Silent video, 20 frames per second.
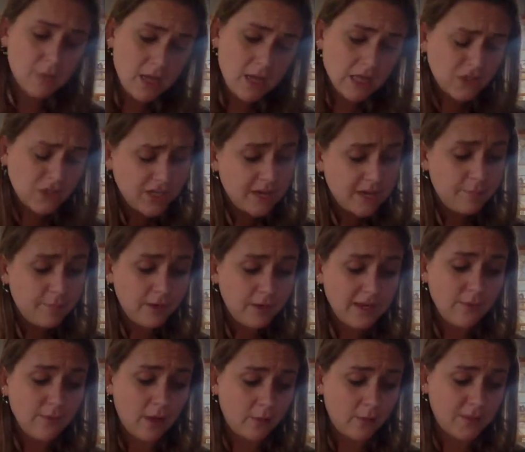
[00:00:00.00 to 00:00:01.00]
She did pretty
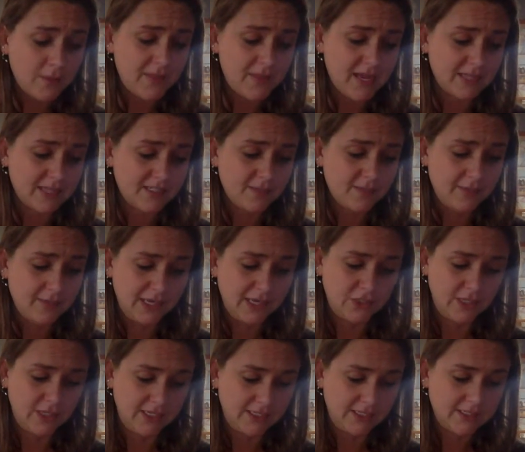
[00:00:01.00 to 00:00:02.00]
well with the
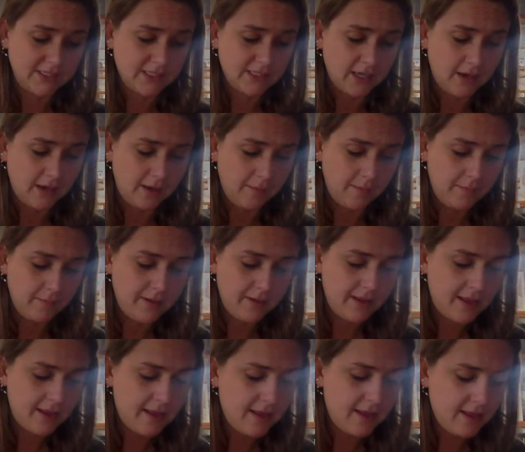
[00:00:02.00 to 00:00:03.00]
estimations
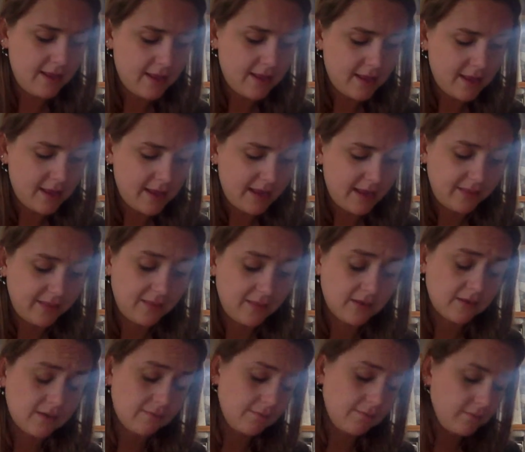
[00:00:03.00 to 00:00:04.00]
in
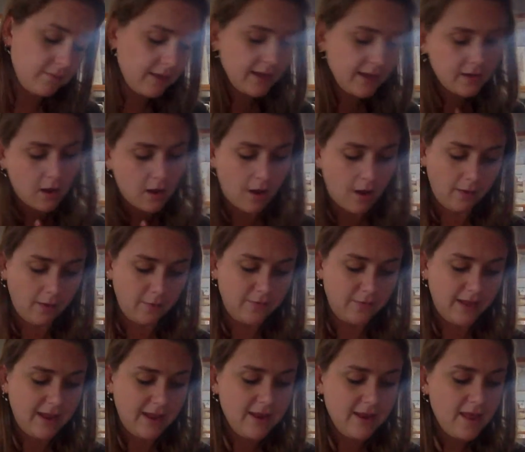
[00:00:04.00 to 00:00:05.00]
all of
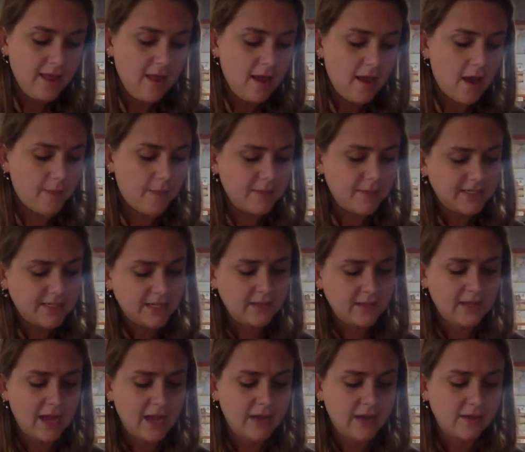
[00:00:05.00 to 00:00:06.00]
it until
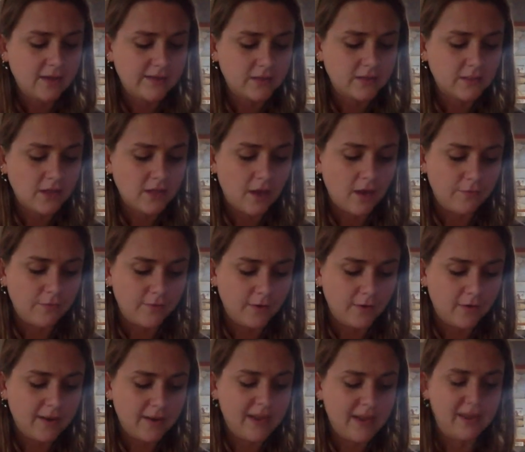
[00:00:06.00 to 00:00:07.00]
it got a little
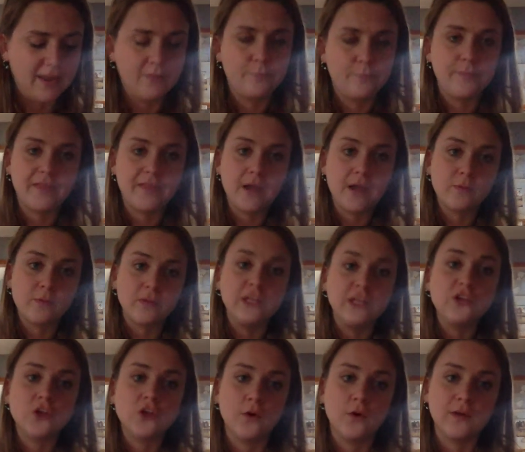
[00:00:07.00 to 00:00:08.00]
tougher, but that really
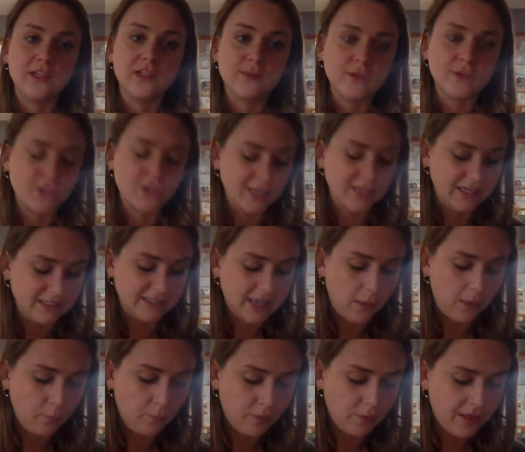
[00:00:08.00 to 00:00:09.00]
showed us what she needs
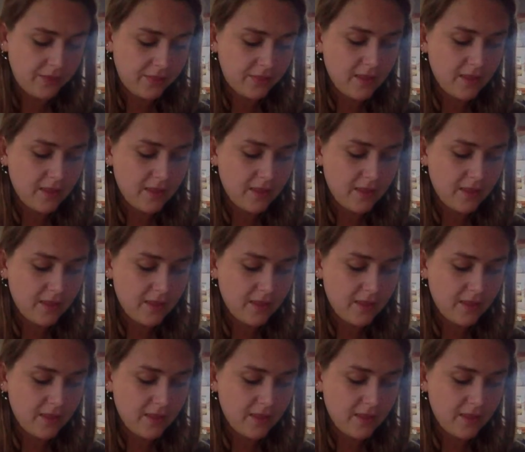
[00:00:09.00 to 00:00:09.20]
help with.